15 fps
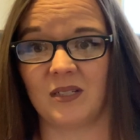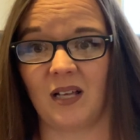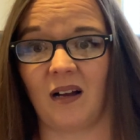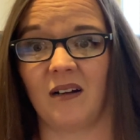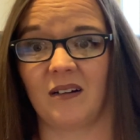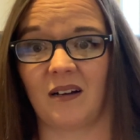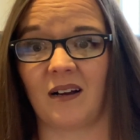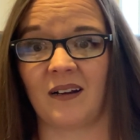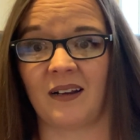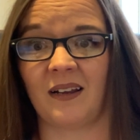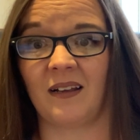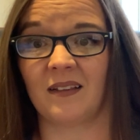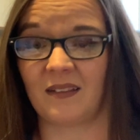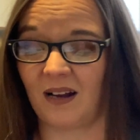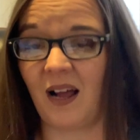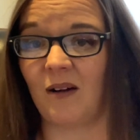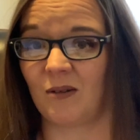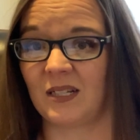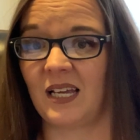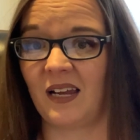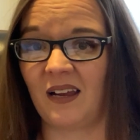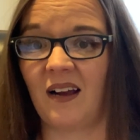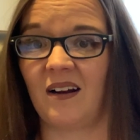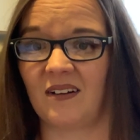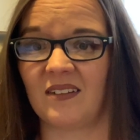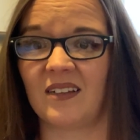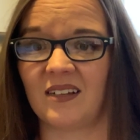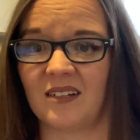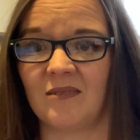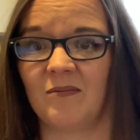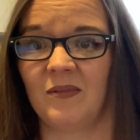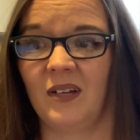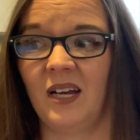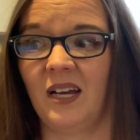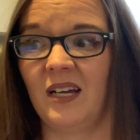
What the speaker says: hungry, that I would take care of them.